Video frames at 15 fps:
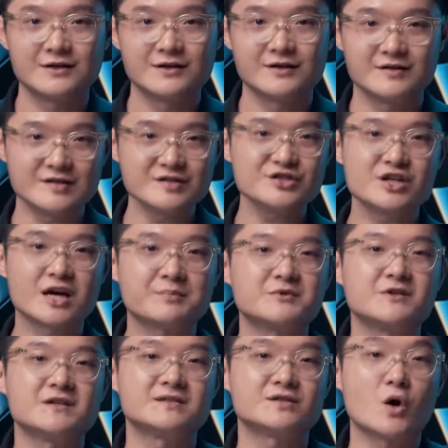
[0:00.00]
This
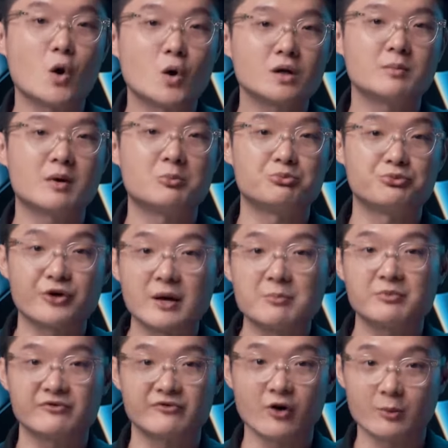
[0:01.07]
chapter is all about brand
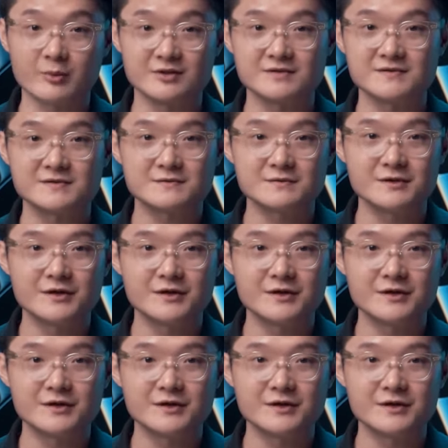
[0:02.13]
performance.